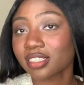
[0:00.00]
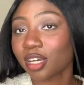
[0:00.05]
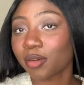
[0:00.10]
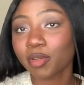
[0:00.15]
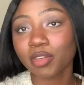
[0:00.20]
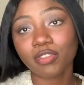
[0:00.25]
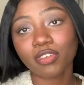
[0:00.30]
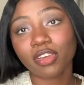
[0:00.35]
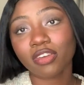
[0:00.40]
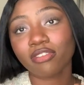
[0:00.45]
Tell
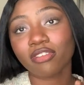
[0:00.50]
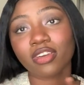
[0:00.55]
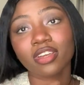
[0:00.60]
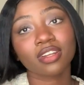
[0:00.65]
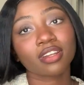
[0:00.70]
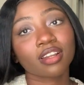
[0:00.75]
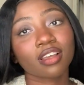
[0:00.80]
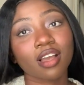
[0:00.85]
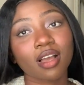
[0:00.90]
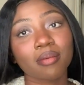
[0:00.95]
me your favorite
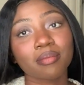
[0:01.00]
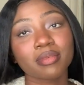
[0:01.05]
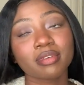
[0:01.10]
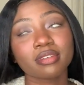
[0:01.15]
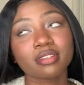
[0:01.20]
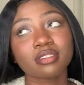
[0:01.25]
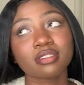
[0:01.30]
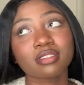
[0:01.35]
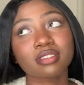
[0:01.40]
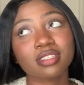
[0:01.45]
in the
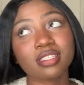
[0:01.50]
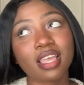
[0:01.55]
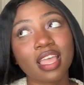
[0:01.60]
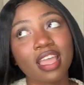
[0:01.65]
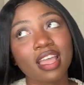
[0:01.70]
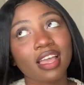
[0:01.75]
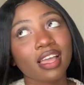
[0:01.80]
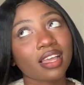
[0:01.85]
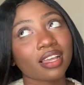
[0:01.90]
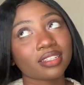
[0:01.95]
comments,
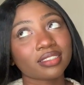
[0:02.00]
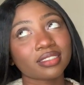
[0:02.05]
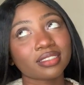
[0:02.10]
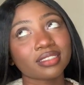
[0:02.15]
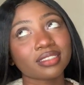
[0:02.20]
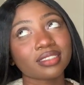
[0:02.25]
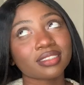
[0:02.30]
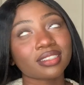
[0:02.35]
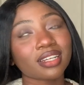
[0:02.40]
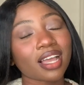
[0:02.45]

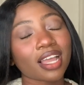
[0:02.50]
and